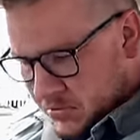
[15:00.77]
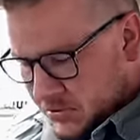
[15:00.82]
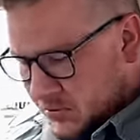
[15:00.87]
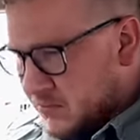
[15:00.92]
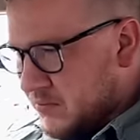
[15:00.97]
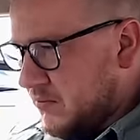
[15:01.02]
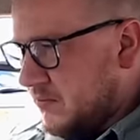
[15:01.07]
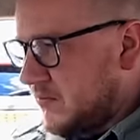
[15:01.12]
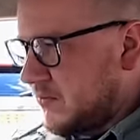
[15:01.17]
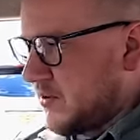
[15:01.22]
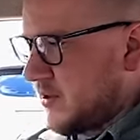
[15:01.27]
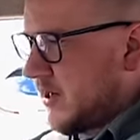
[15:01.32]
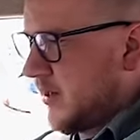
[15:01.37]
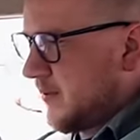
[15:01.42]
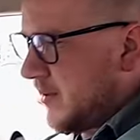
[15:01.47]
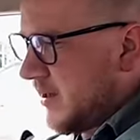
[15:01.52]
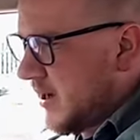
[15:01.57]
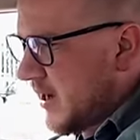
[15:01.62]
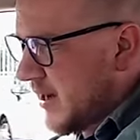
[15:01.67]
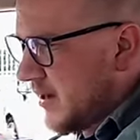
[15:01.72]
Oh, telling
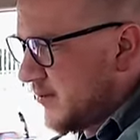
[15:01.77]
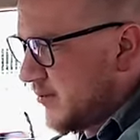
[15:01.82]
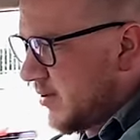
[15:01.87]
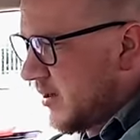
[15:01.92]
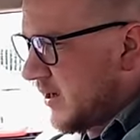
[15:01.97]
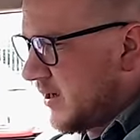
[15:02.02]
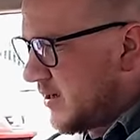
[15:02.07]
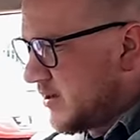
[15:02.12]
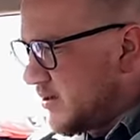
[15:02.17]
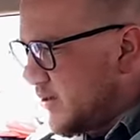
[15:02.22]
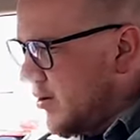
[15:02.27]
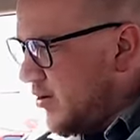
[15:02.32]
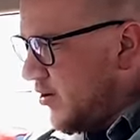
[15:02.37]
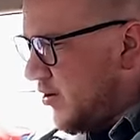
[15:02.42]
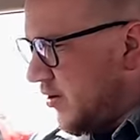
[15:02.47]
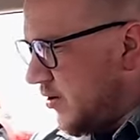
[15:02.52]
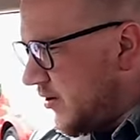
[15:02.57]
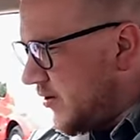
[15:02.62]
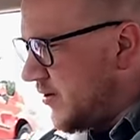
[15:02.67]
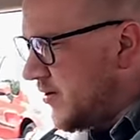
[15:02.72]
me handbrake is
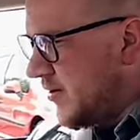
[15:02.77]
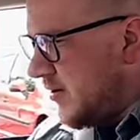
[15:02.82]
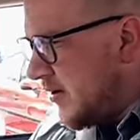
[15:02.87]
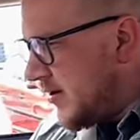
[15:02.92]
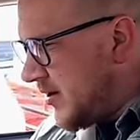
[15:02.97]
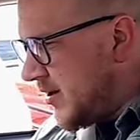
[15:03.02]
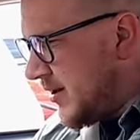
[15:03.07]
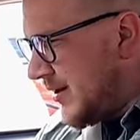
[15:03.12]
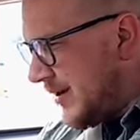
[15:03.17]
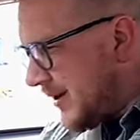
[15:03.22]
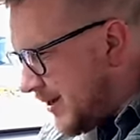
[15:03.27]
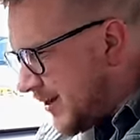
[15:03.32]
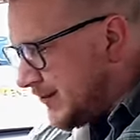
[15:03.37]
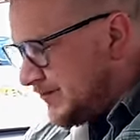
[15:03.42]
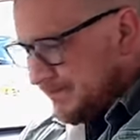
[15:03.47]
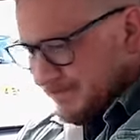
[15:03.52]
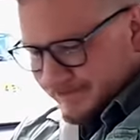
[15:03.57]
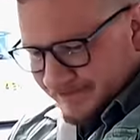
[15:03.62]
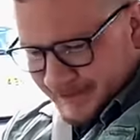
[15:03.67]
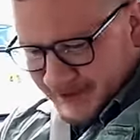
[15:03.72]
on.
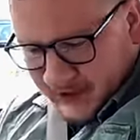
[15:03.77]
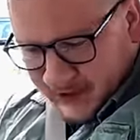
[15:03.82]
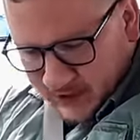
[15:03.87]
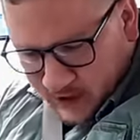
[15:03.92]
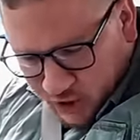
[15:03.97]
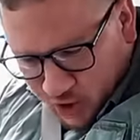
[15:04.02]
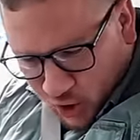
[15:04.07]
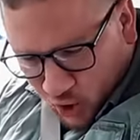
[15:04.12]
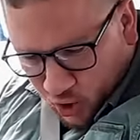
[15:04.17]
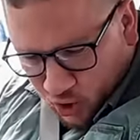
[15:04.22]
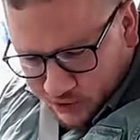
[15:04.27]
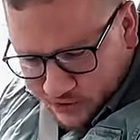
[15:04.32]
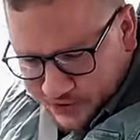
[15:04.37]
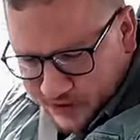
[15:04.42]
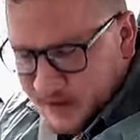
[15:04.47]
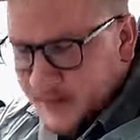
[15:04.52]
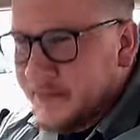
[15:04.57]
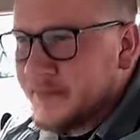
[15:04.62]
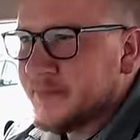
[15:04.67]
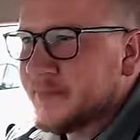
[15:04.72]
It's not.
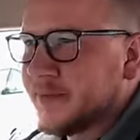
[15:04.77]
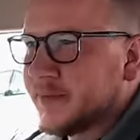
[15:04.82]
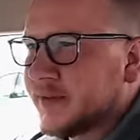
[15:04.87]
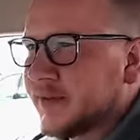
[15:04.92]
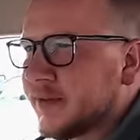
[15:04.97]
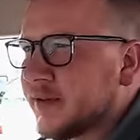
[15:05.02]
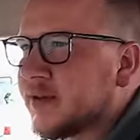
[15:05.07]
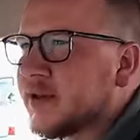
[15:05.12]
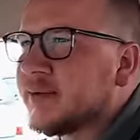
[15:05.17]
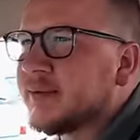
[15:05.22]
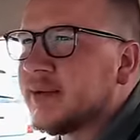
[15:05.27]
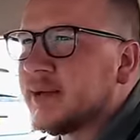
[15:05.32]
So